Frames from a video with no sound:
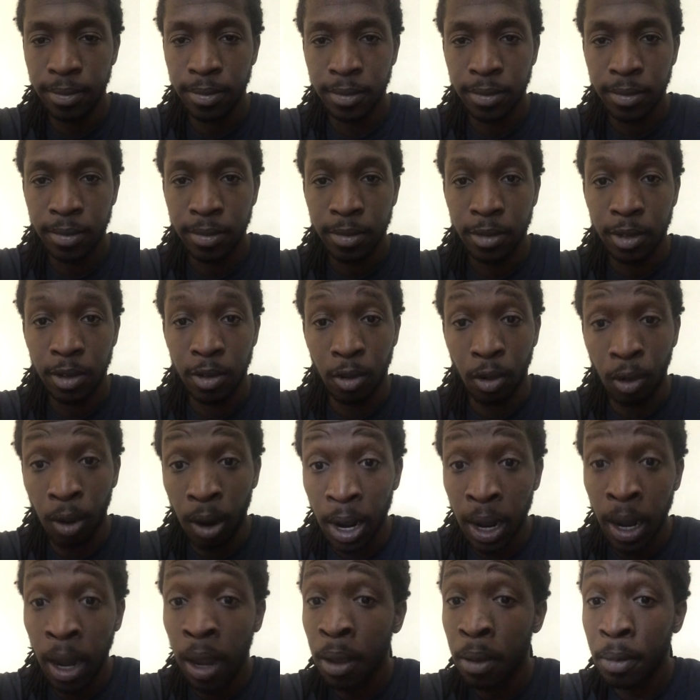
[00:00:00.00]
Why?
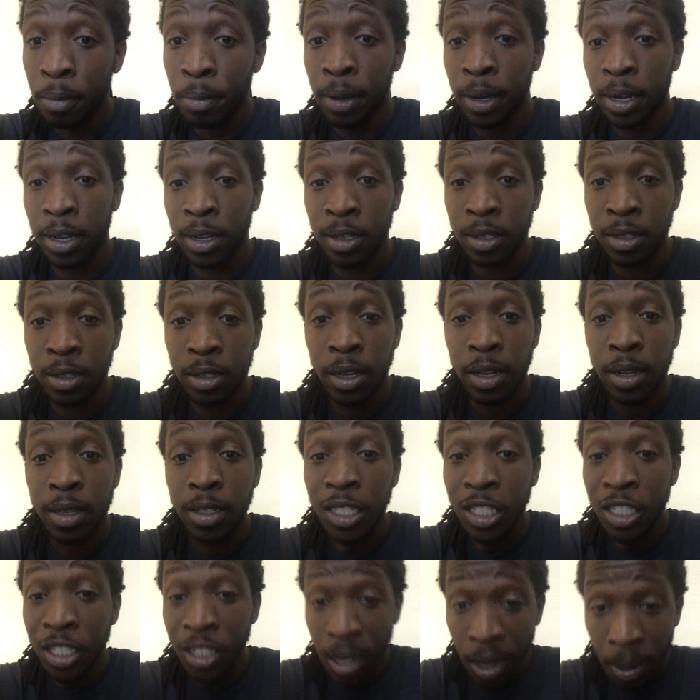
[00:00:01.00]
Because
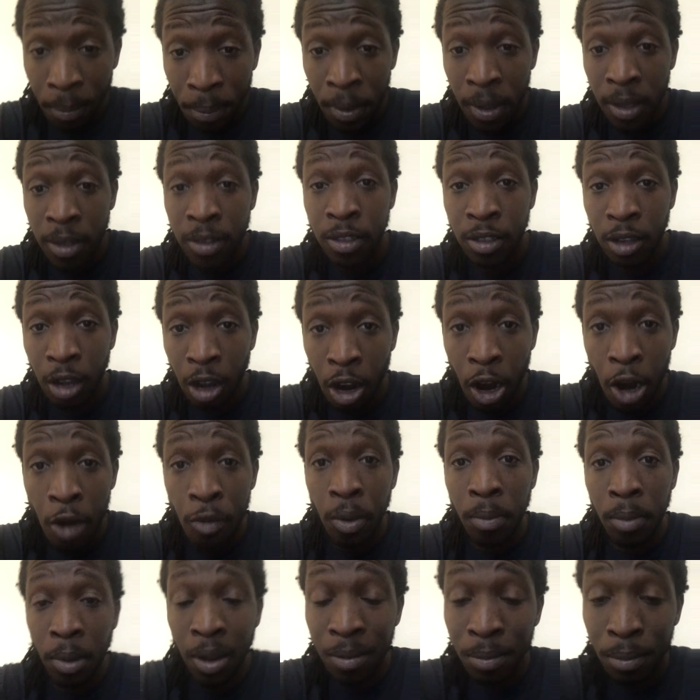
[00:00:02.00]
champions are
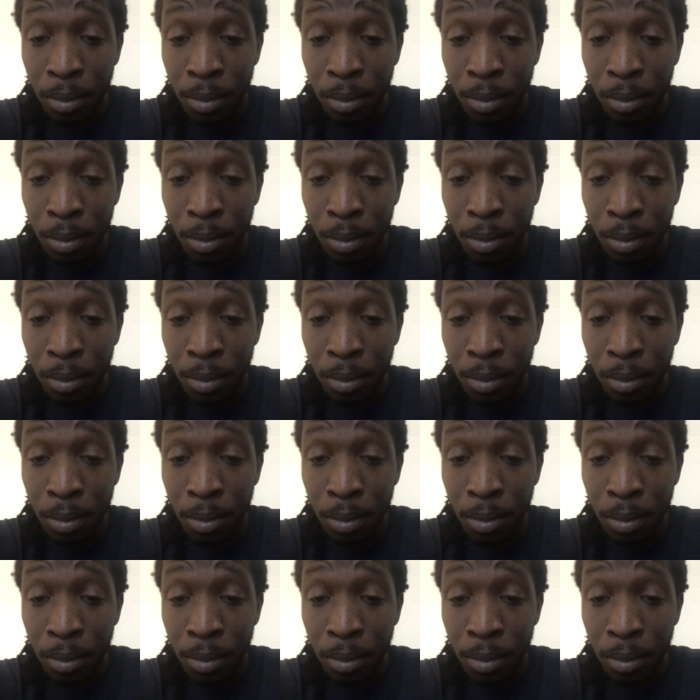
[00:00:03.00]
remembered.